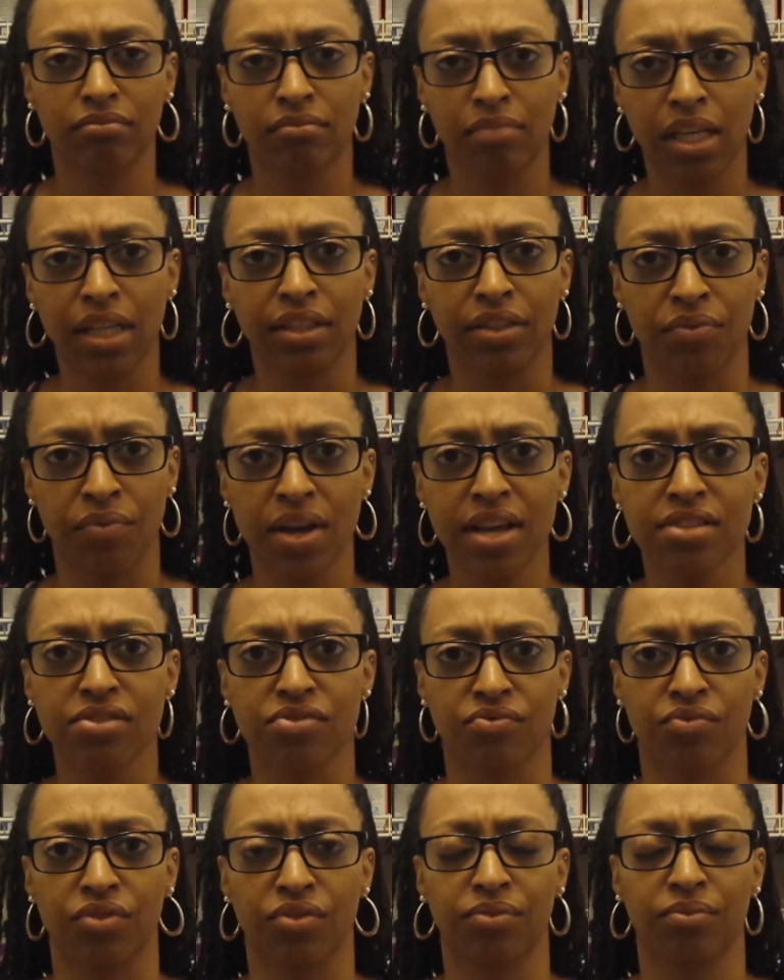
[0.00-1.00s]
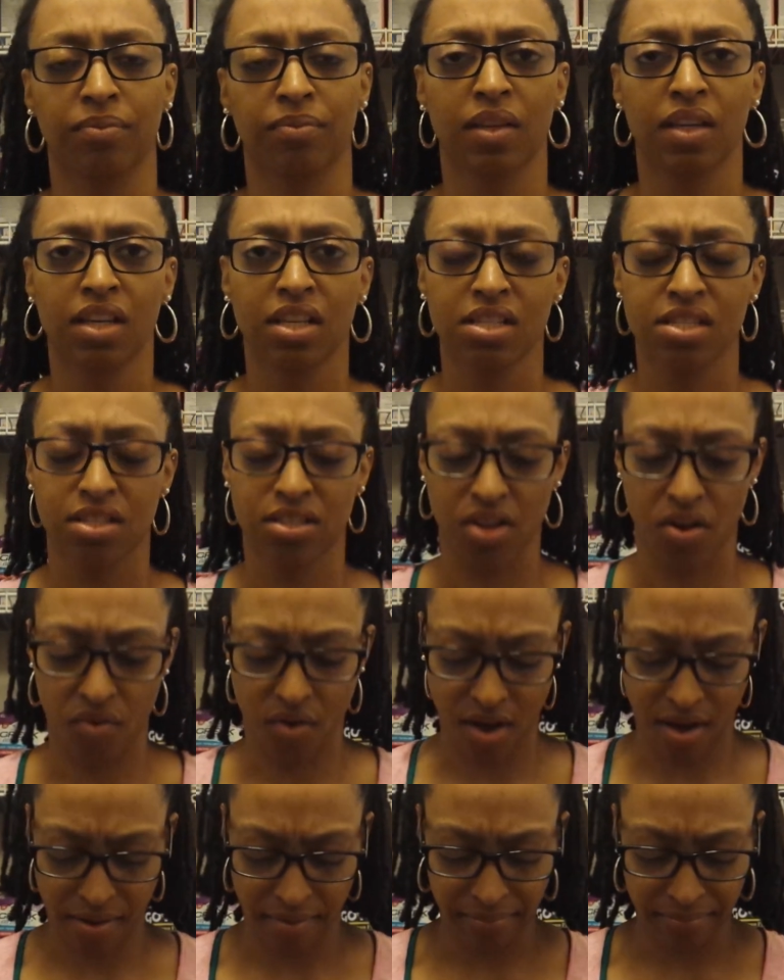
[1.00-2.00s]
be in the restroom.
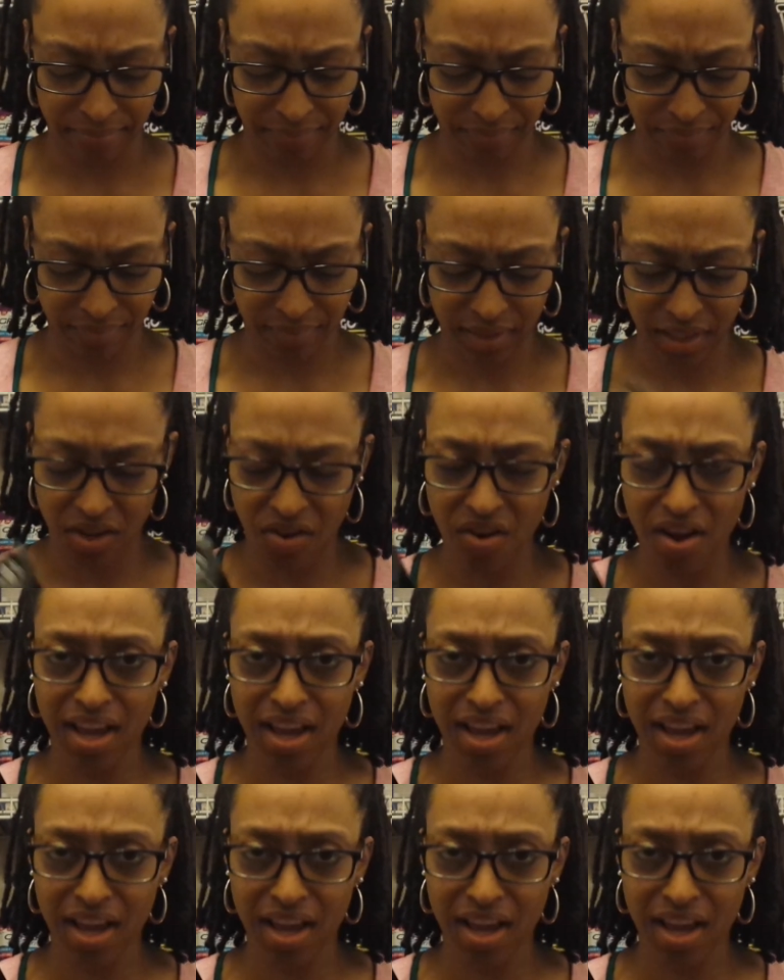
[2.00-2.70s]
So go